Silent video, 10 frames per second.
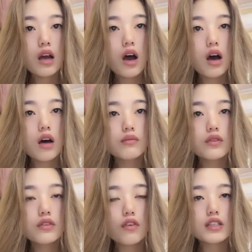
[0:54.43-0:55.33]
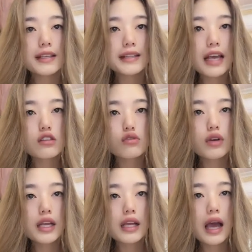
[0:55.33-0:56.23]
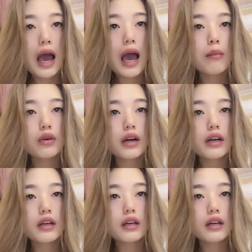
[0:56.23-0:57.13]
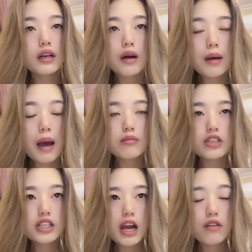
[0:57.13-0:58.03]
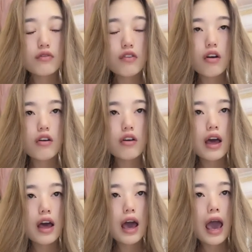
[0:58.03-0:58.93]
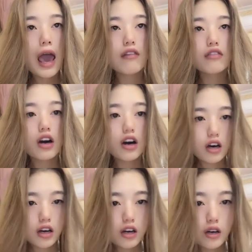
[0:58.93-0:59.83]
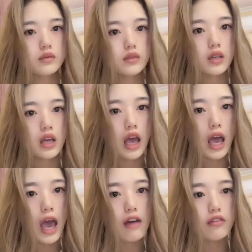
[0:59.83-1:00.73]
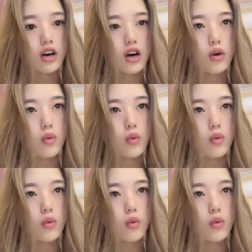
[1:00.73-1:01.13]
Um, for the text three, I'm uh, I'm cheerful, have a have a